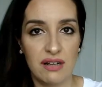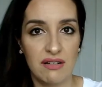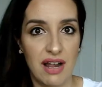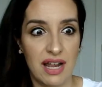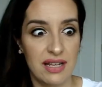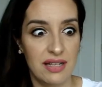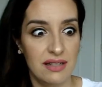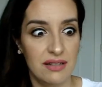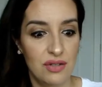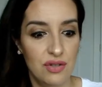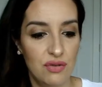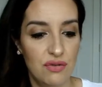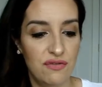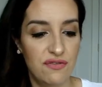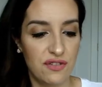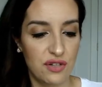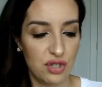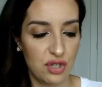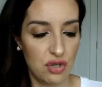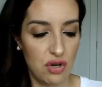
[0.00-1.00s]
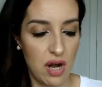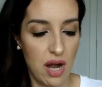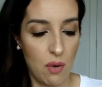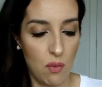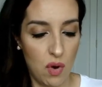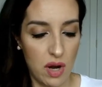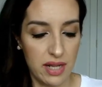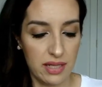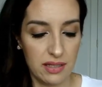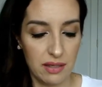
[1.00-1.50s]
I knew for sure I
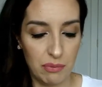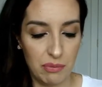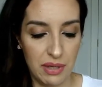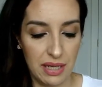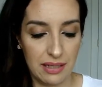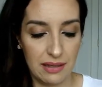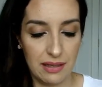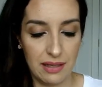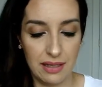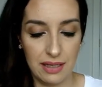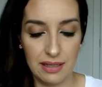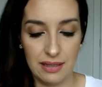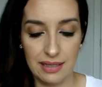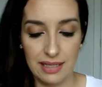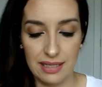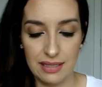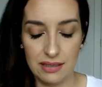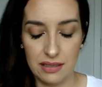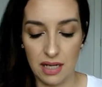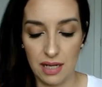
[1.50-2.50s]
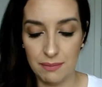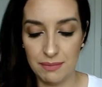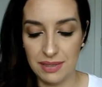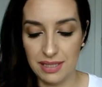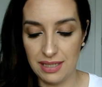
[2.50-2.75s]
wanted to pick these up.